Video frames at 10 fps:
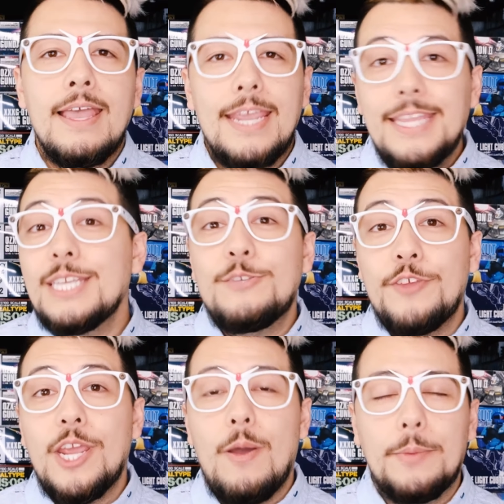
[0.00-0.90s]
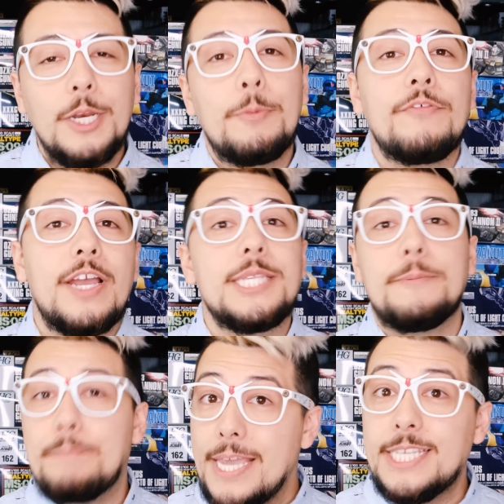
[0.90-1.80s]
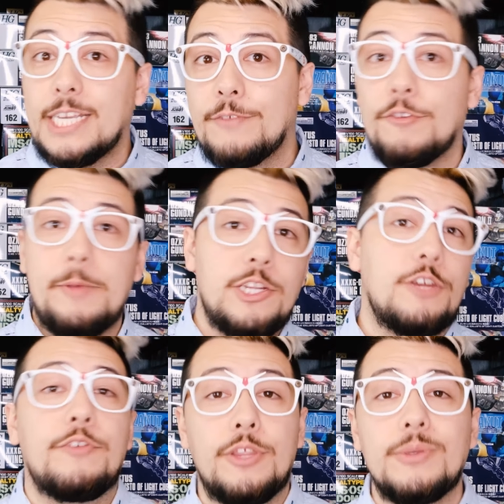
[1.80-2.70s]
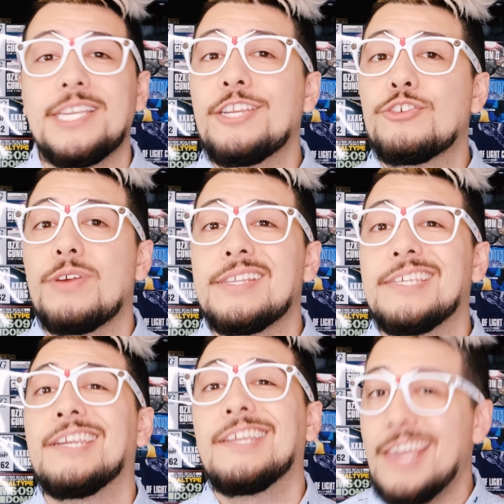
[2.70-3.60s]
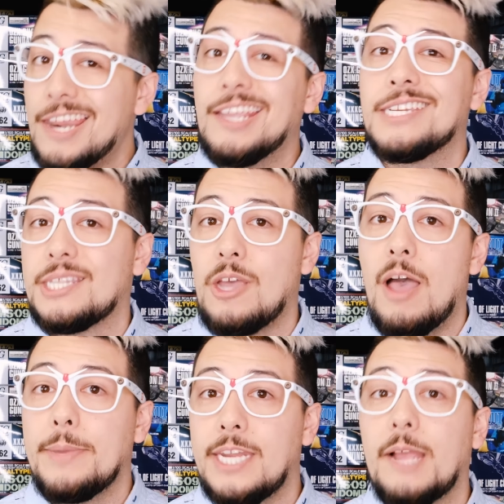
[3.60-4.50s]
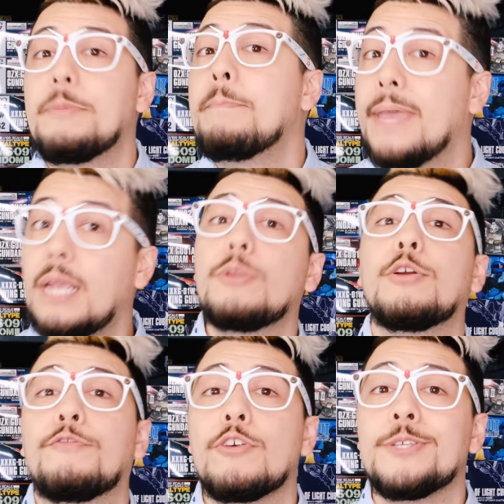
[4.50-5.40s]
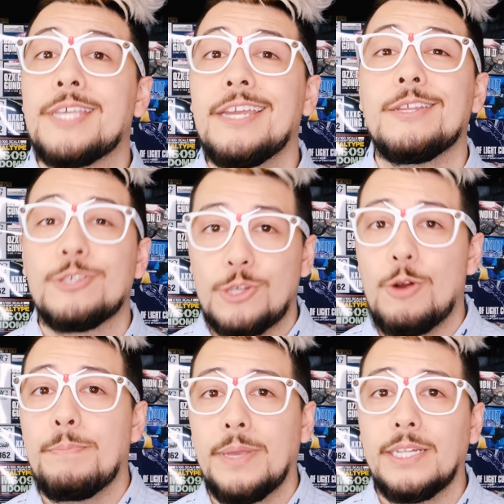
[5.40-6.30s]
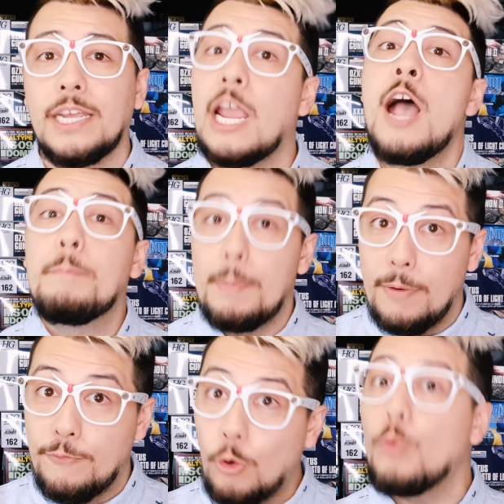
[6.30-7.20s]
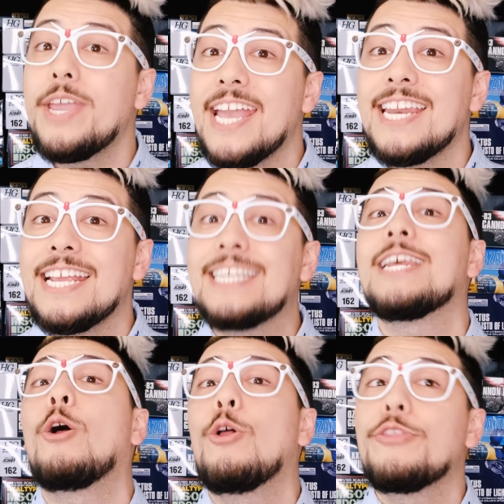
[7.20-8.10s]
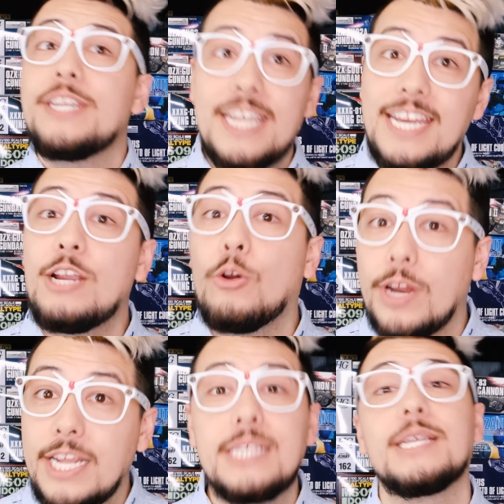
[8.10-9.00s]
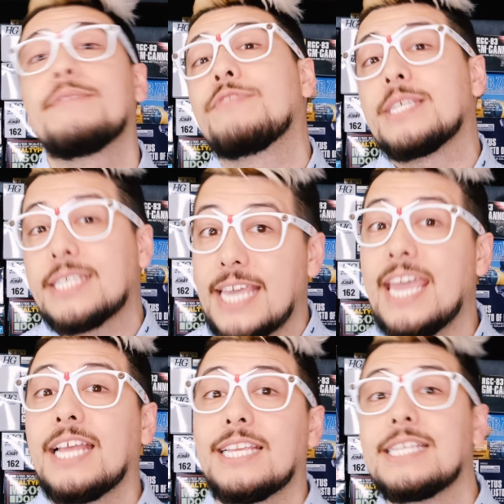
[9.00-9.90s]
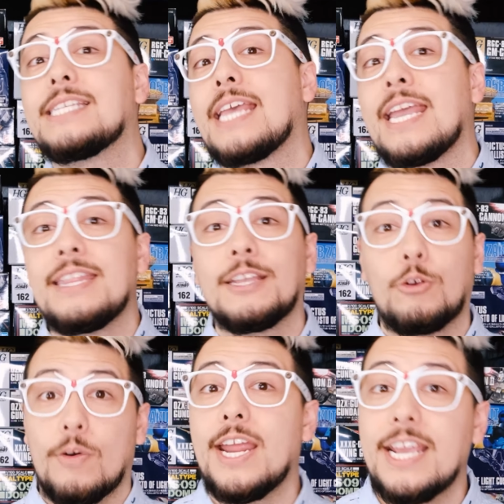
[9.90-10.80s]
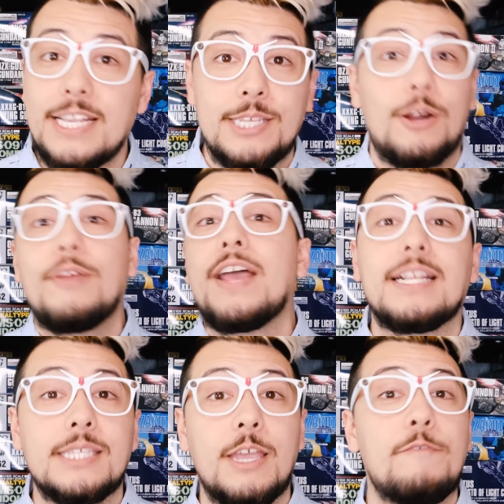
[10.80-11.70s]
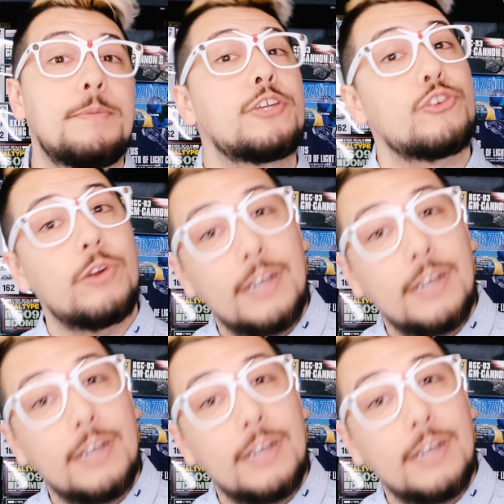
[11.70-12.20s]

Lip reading: In this video, I'm going to provide some basic information for those interested in getting into the hobby to help them pick out their first kit and start building. But before we get into all the nitty-gritties of the scales and the grades and all that stuff, be sure to